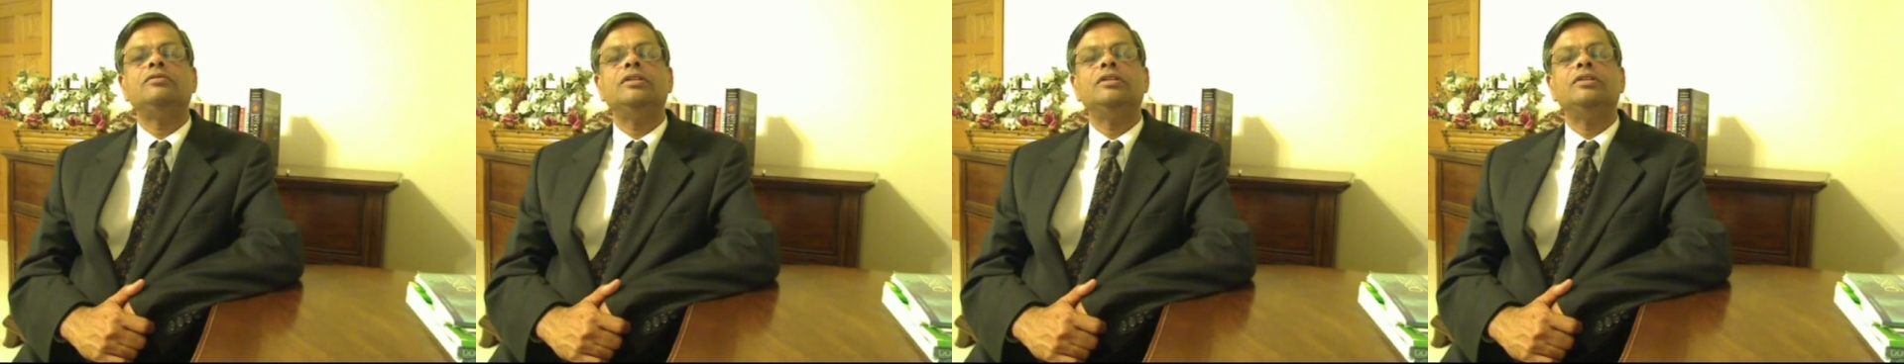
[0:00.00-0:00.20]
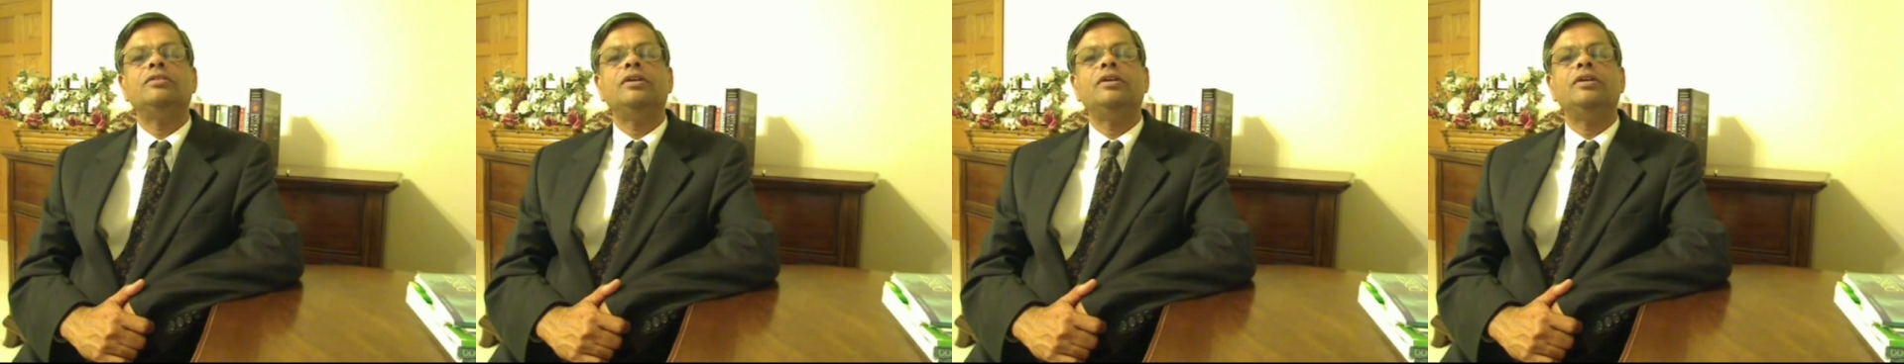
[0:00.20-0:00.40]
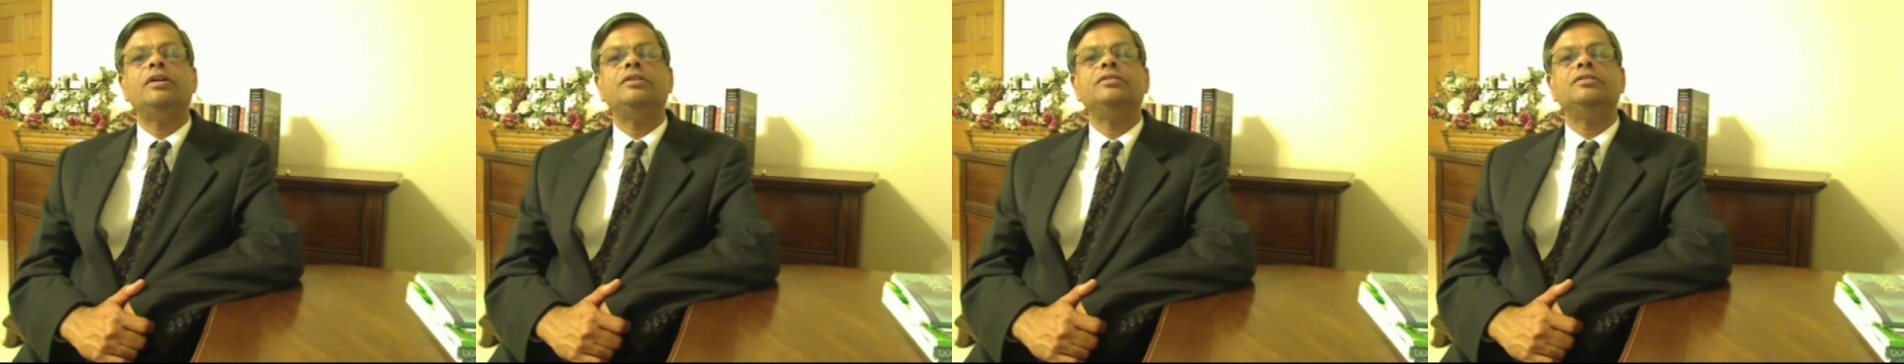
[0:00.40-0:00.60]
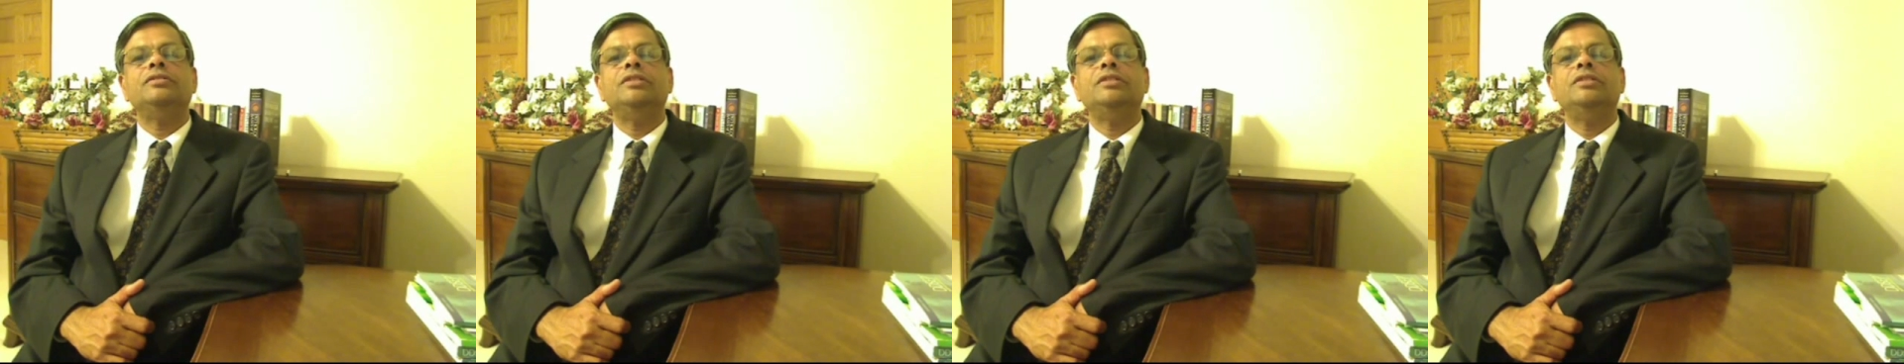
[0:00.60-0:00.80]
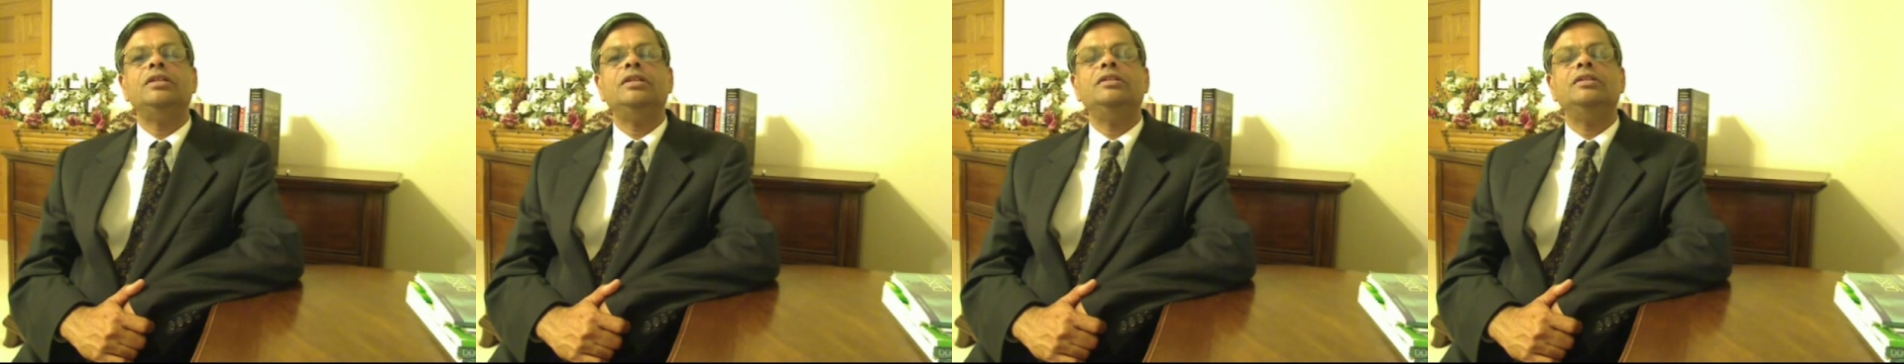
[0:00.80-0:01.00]
rare
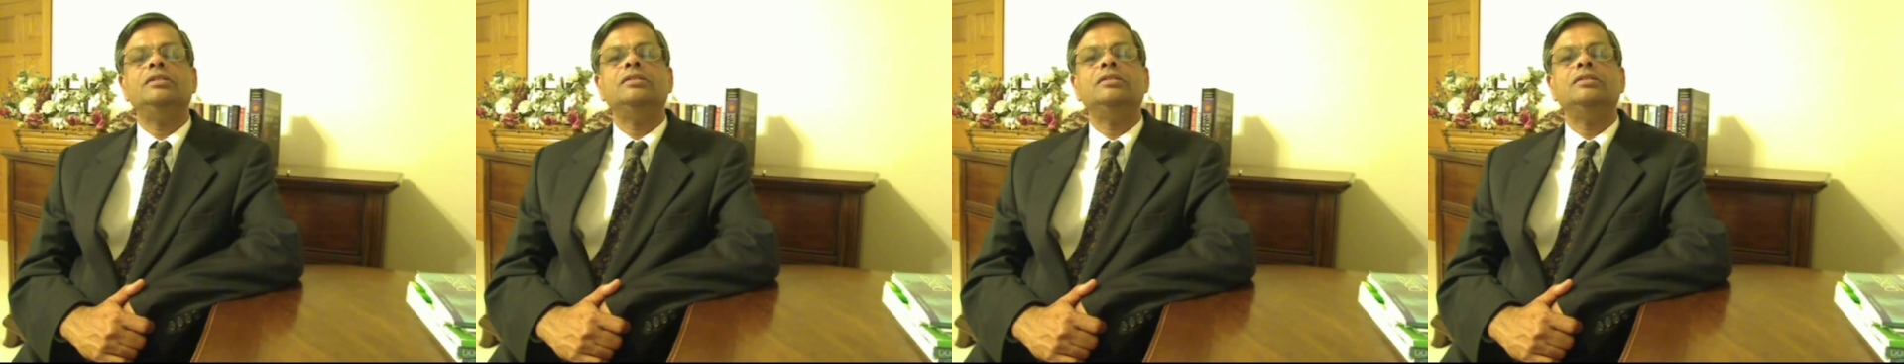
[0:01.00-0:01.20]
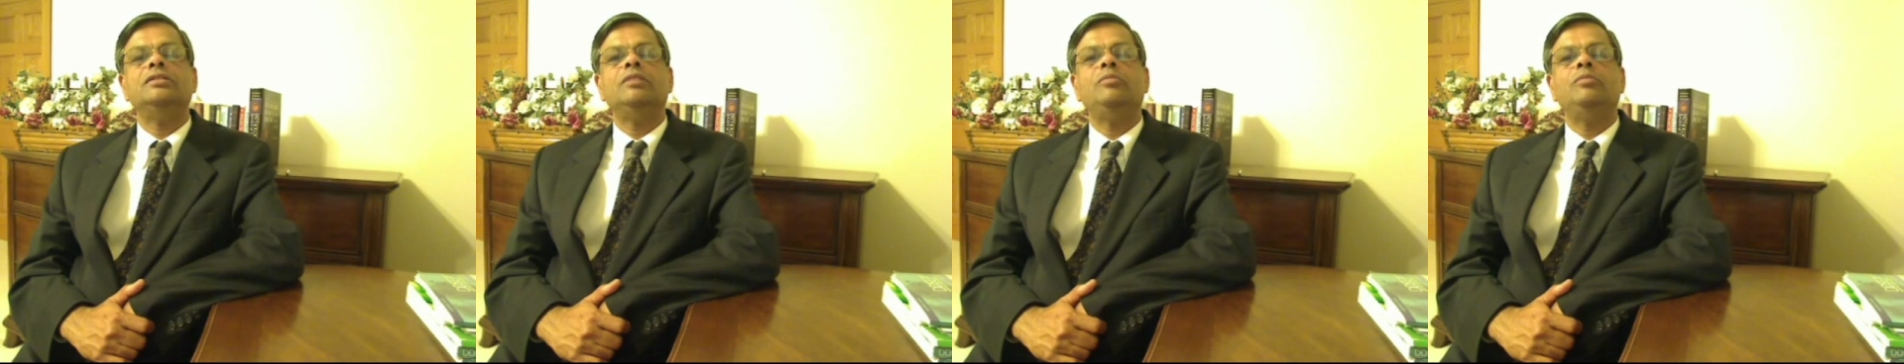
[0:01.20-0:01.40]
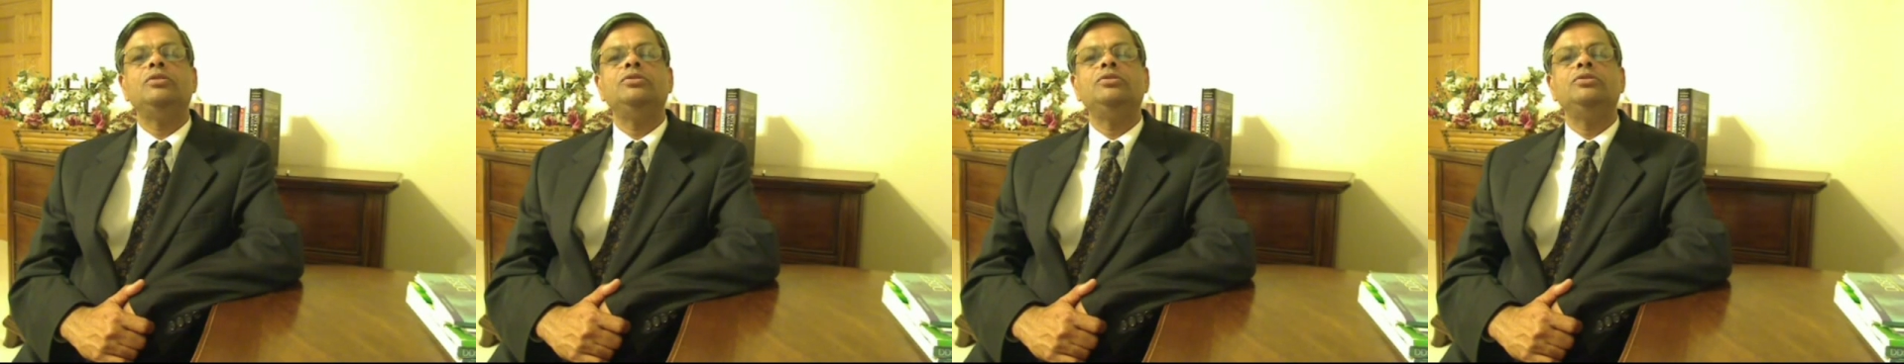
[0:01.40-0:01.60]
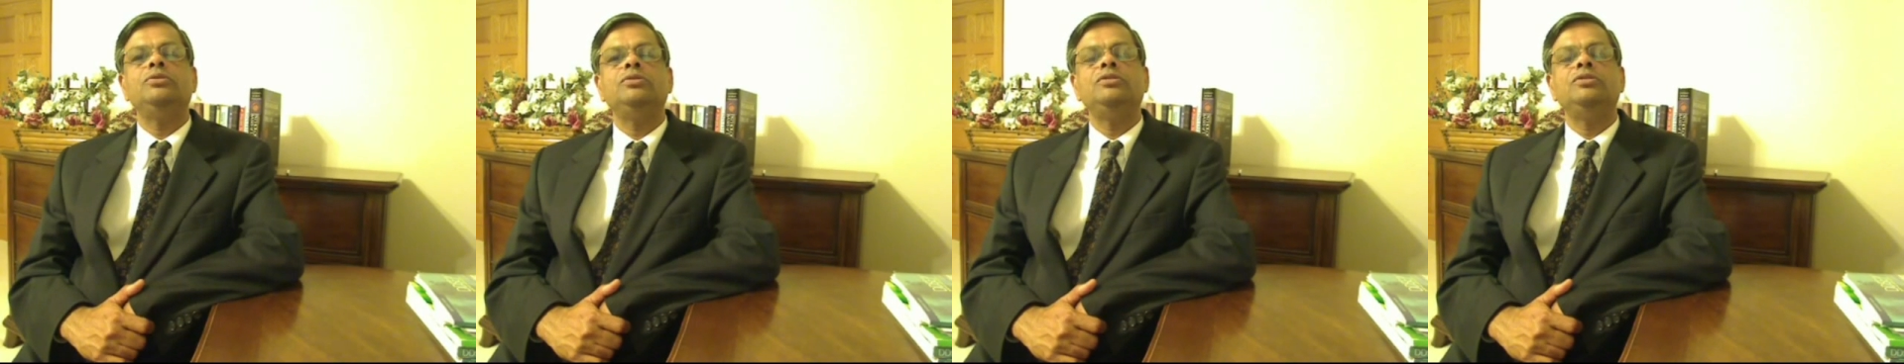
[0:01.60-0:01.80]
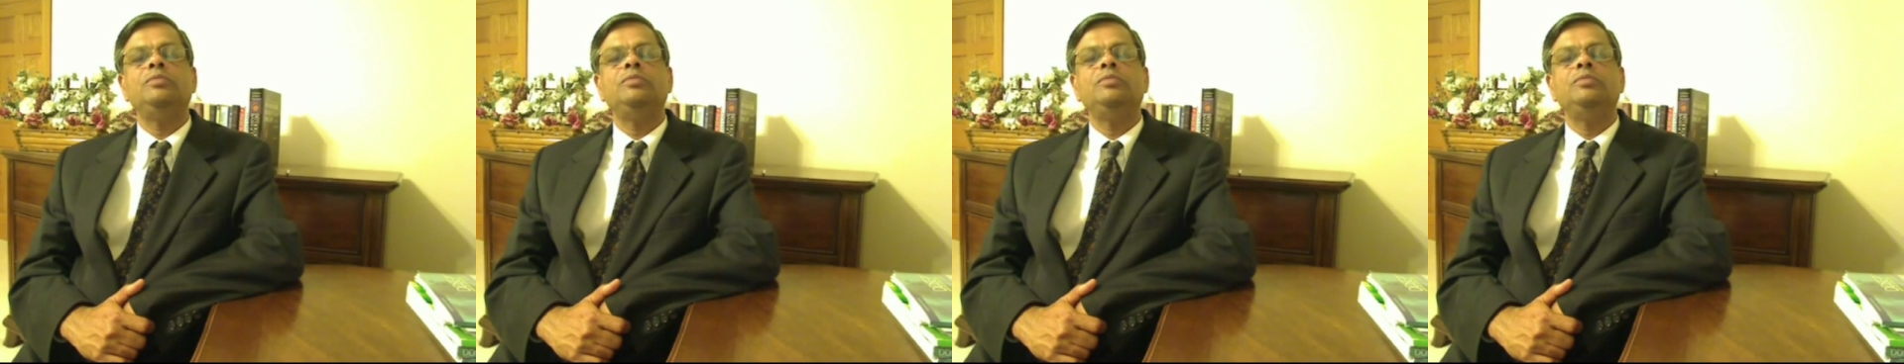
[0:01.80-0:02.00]
disease and about 2 to
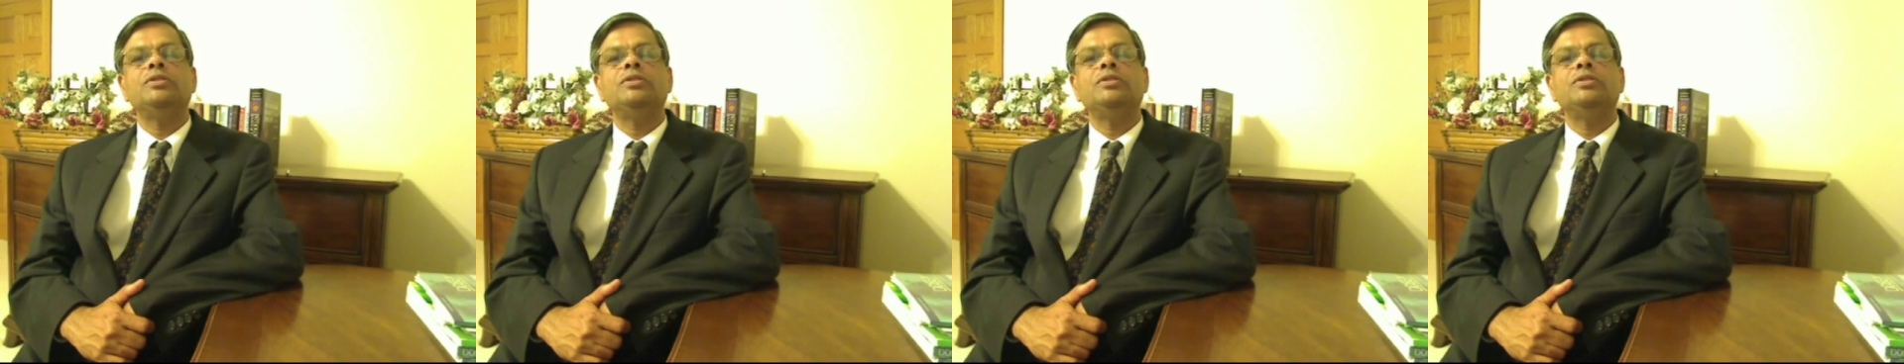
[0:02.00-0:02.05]
3%